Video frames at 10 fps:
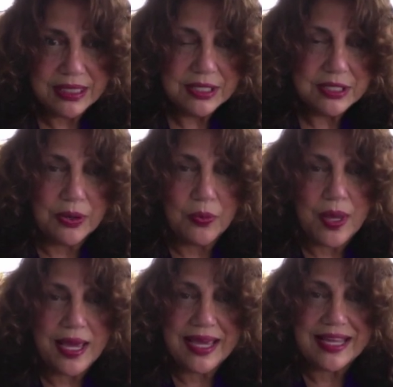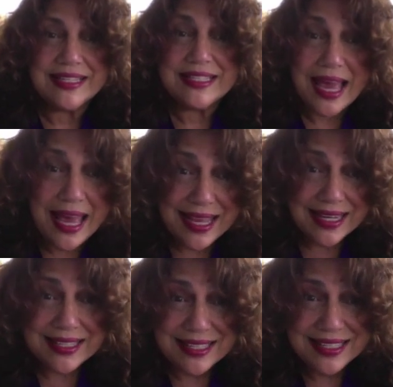So we
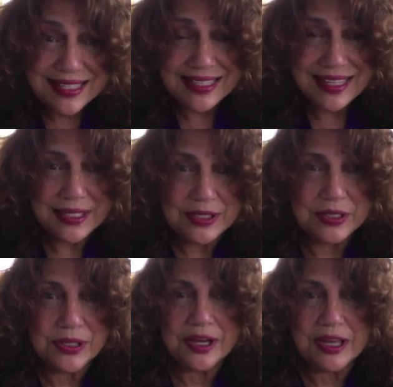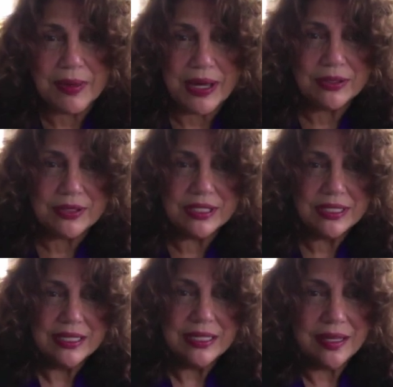intend to talk about
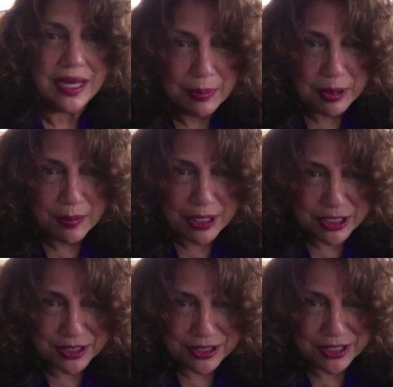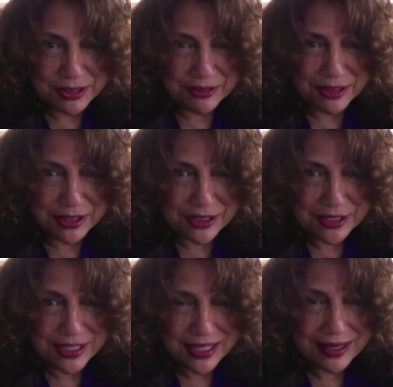the hyperdimensional
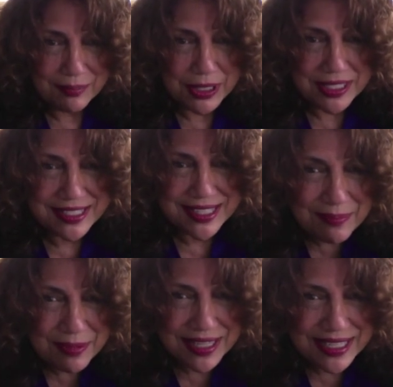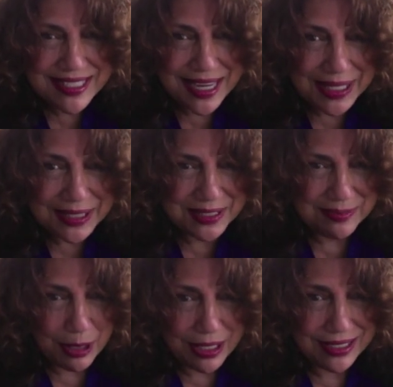universe, but something tells
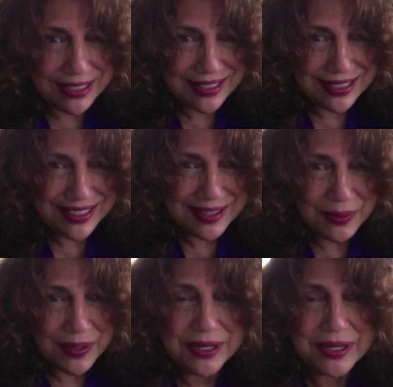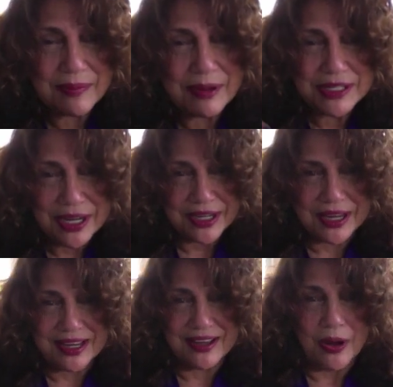me we're going to be
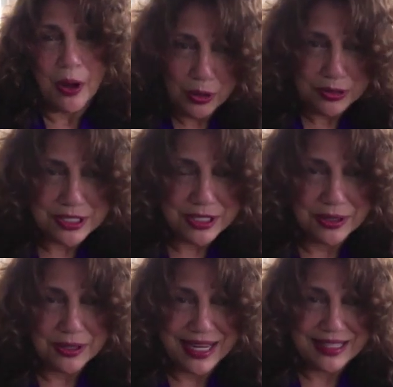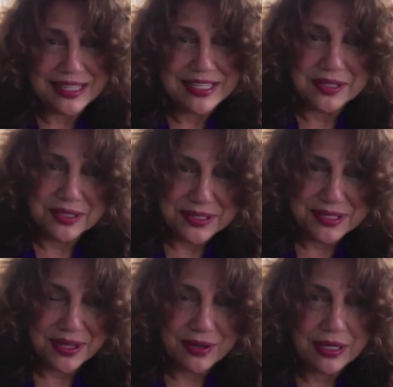talking also, at least
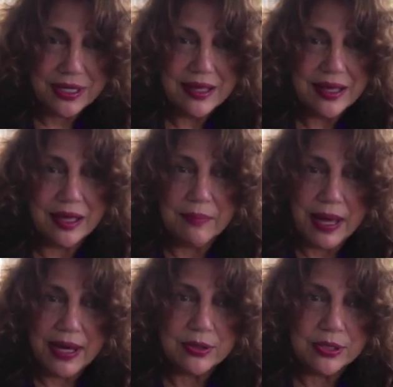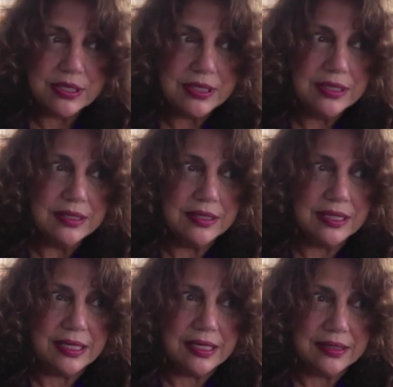also, about
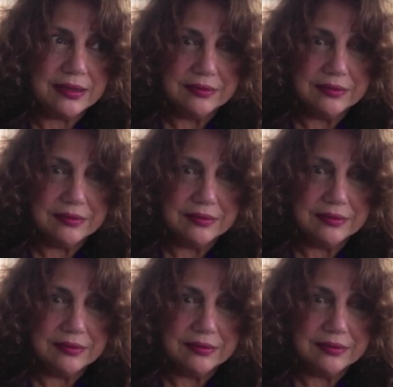the